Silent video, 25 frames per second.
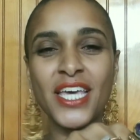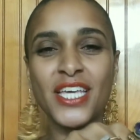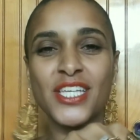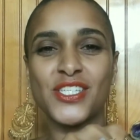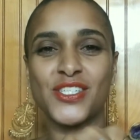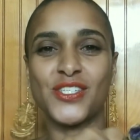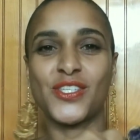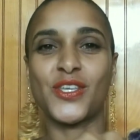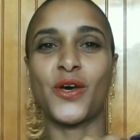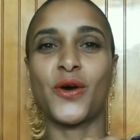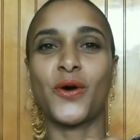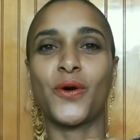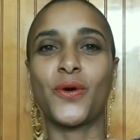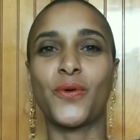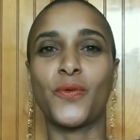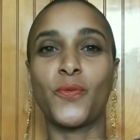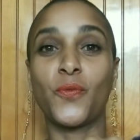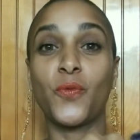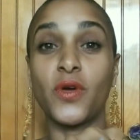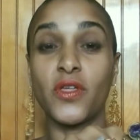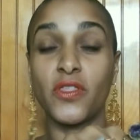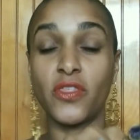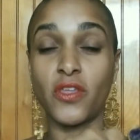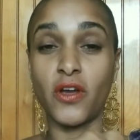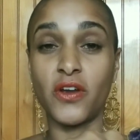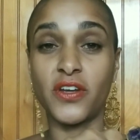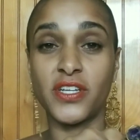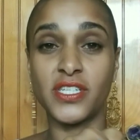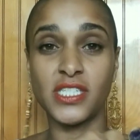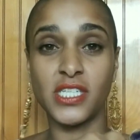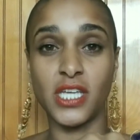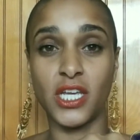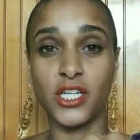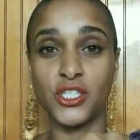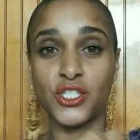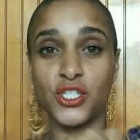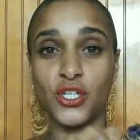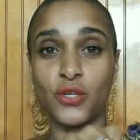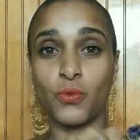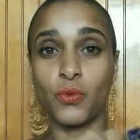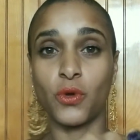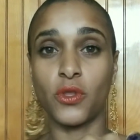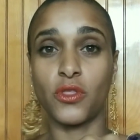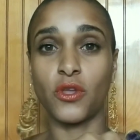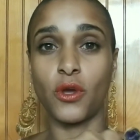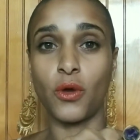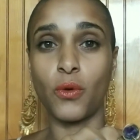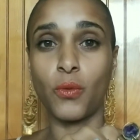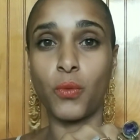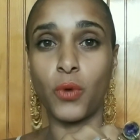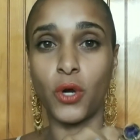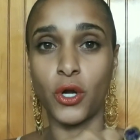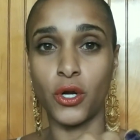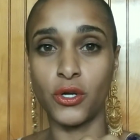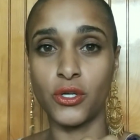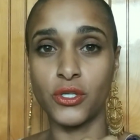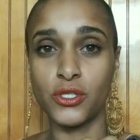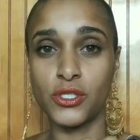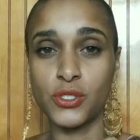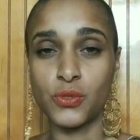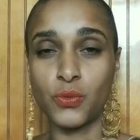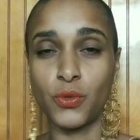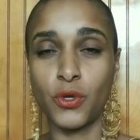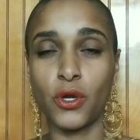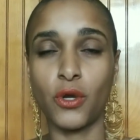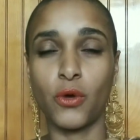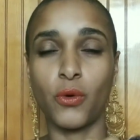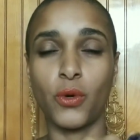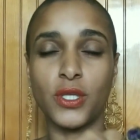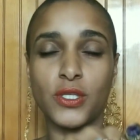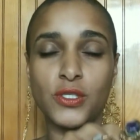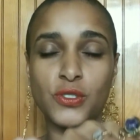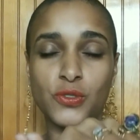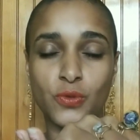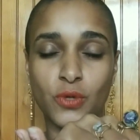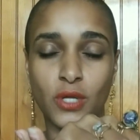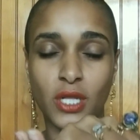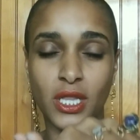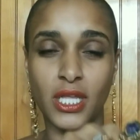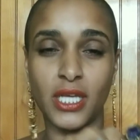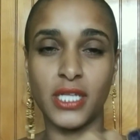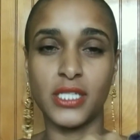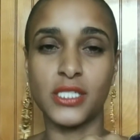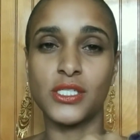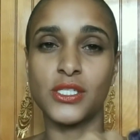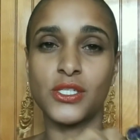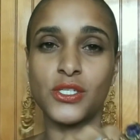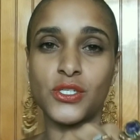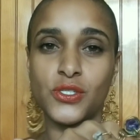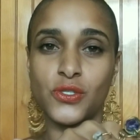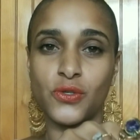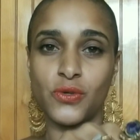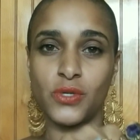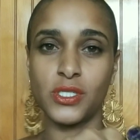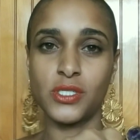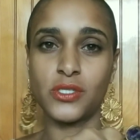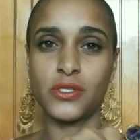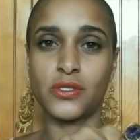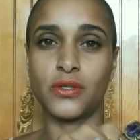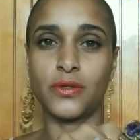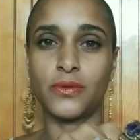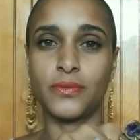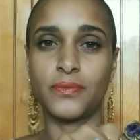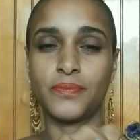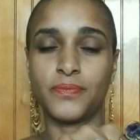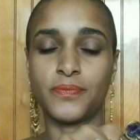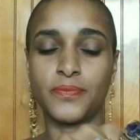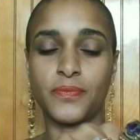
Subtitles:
So with our intention, with our words, we are going to cleanse this crystal.